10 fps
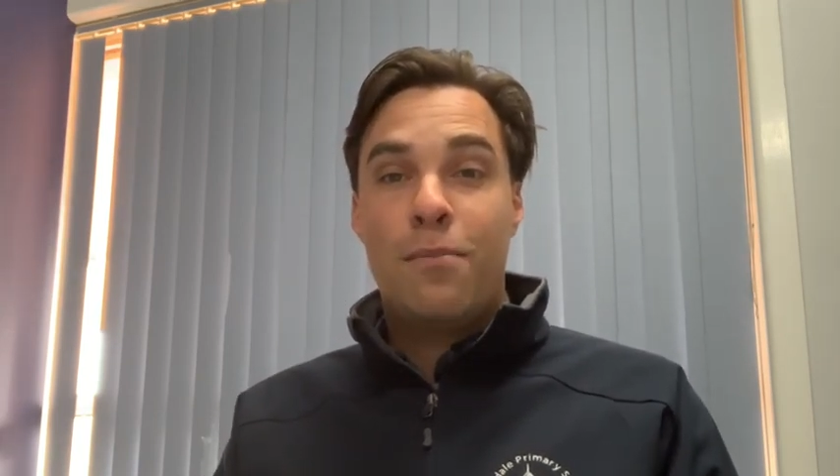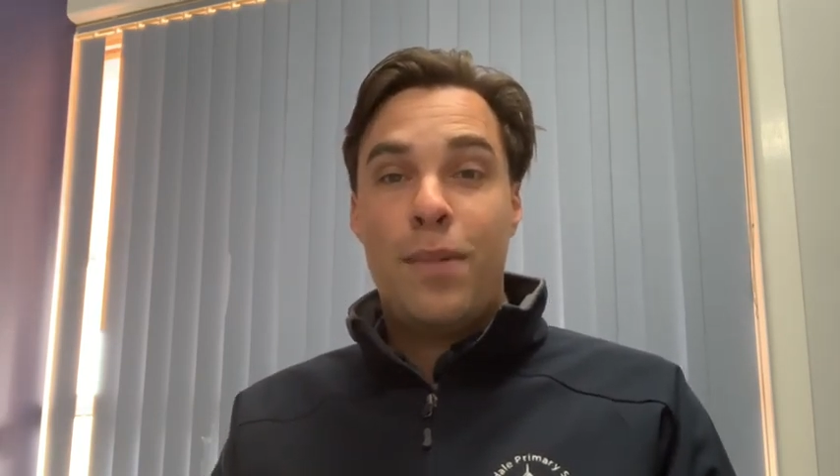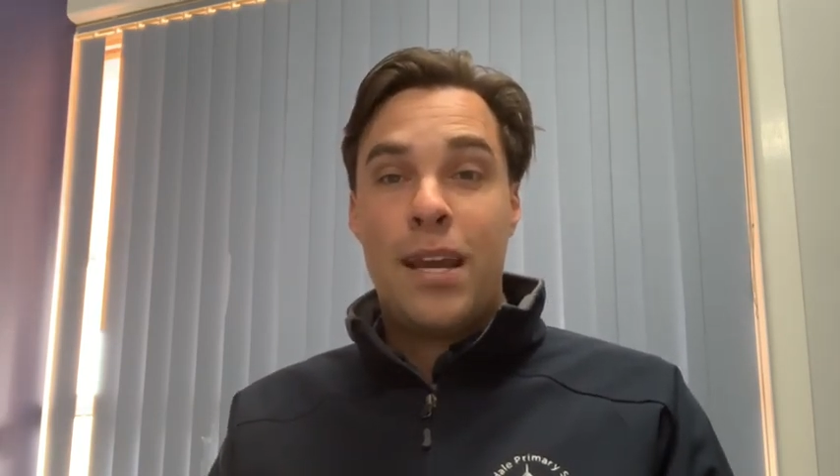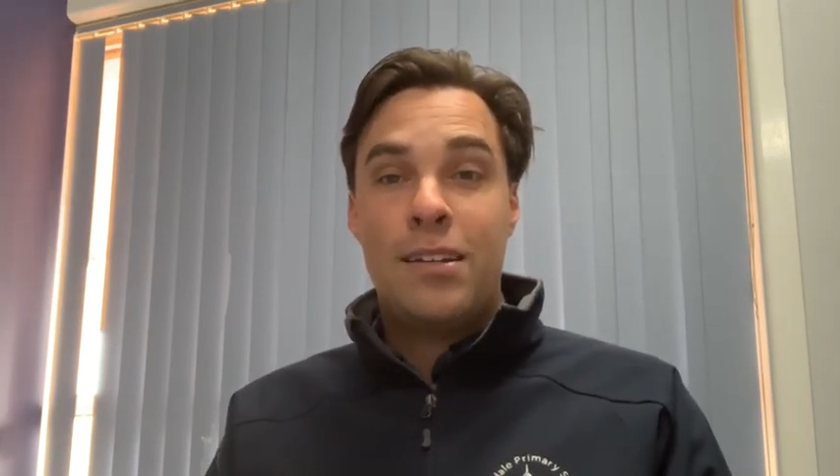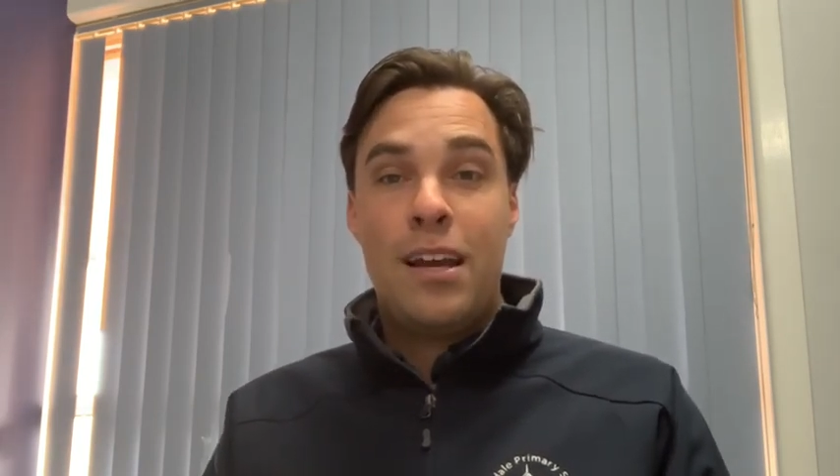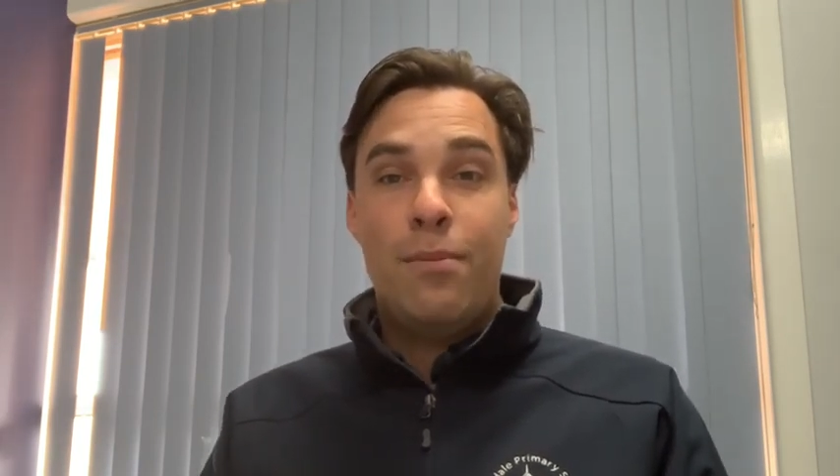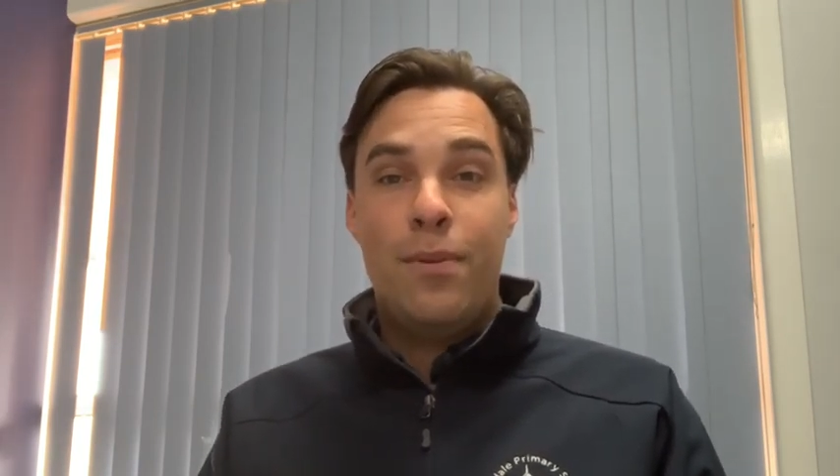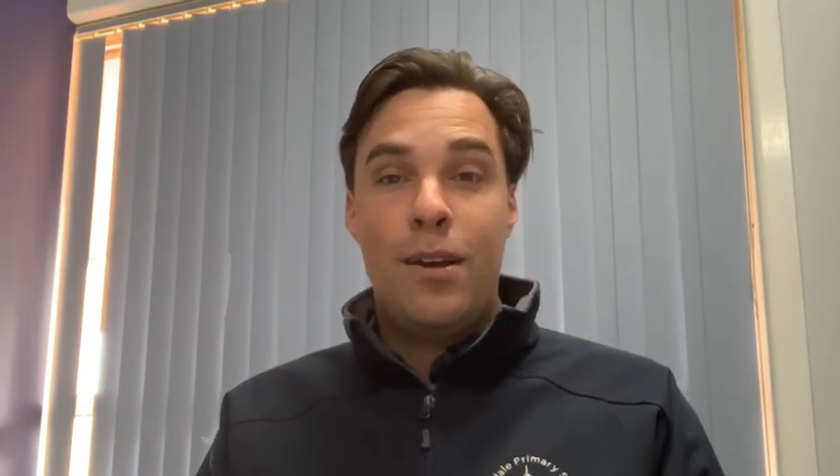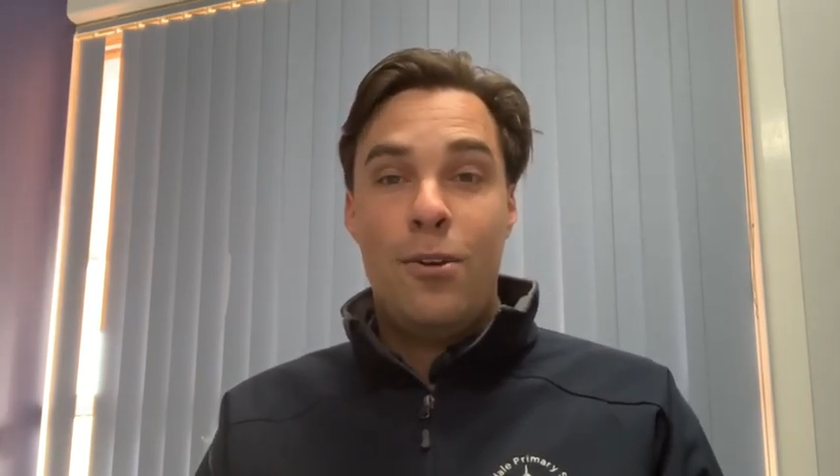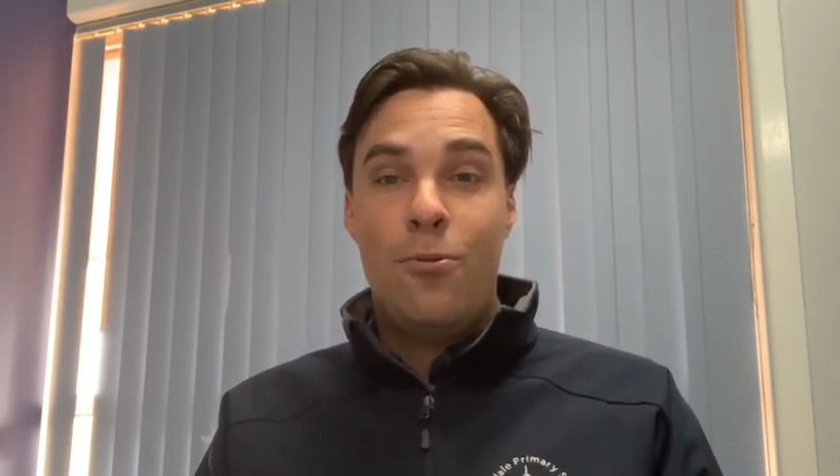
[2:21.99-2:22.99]
packed
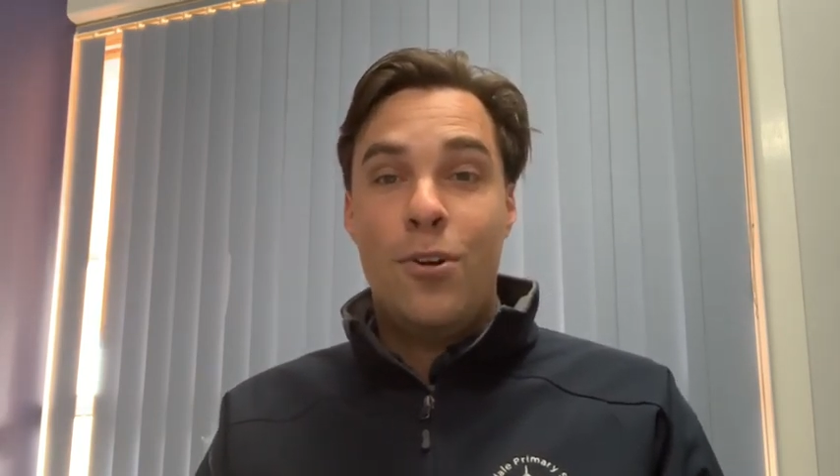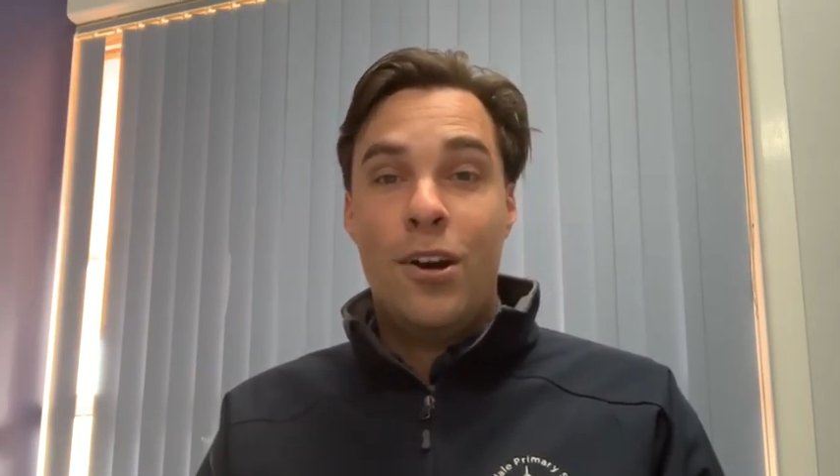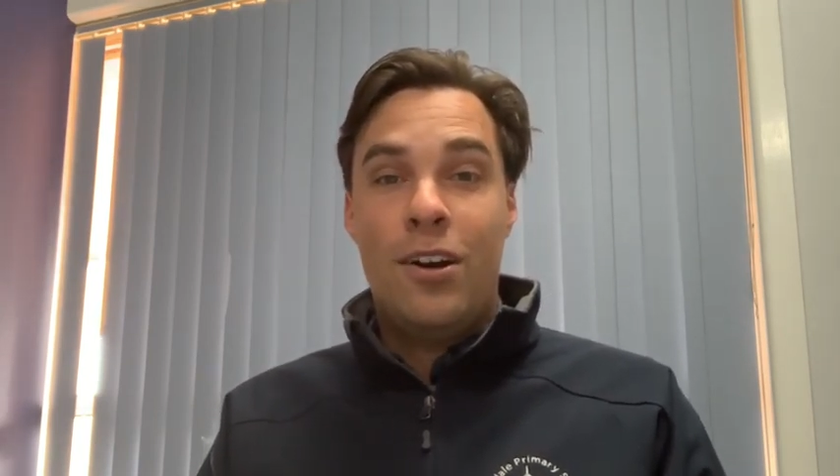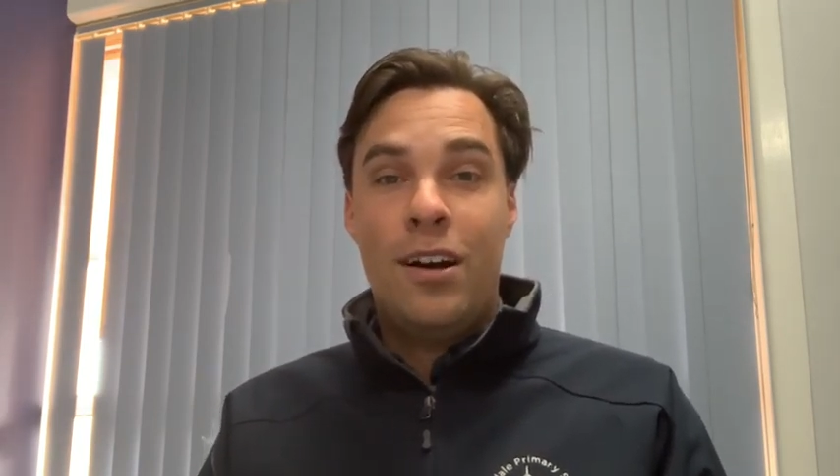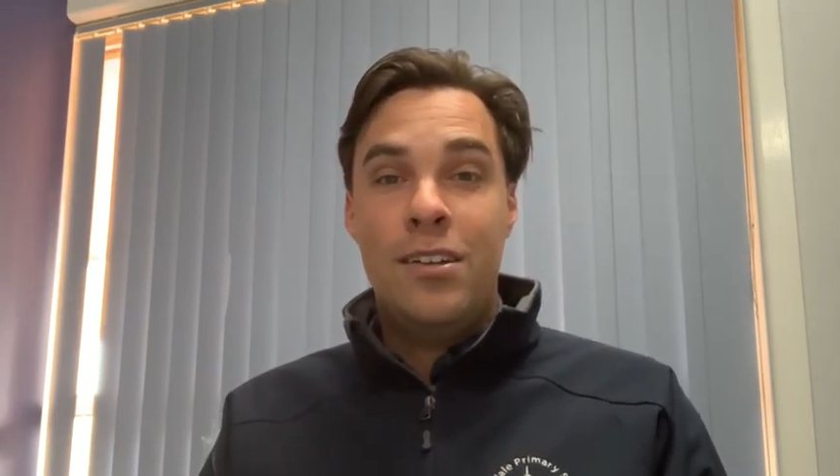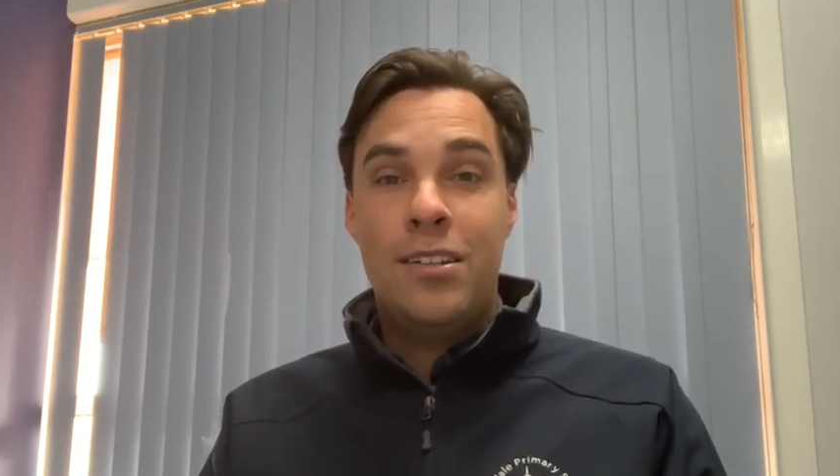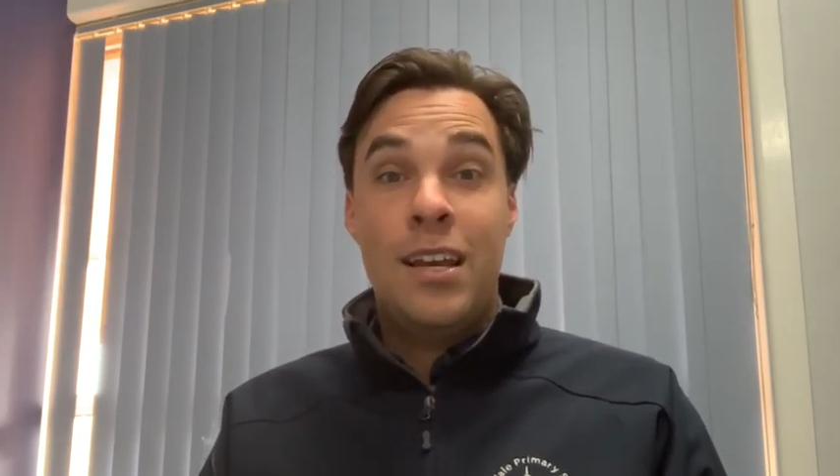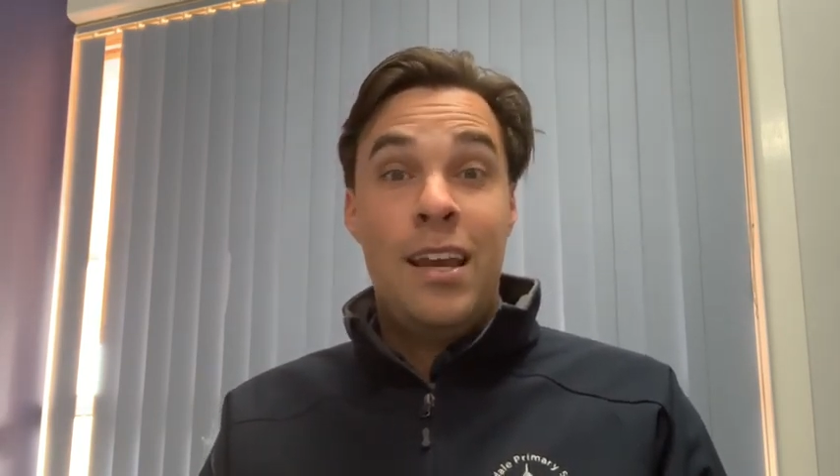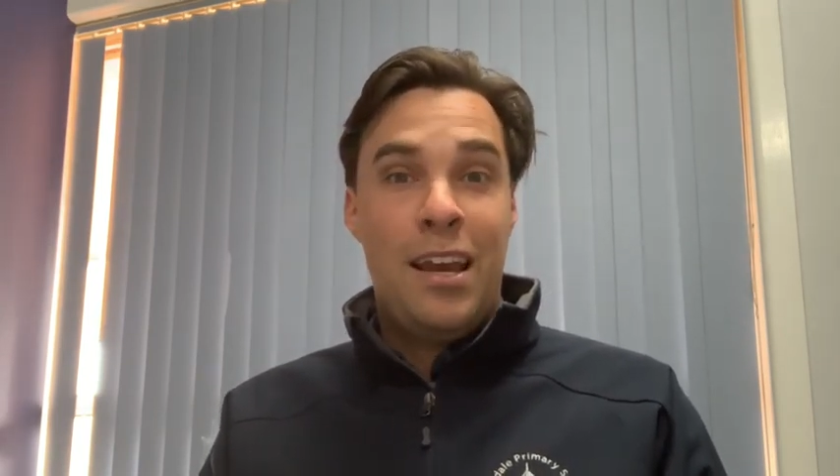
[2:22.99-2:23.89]
up and organised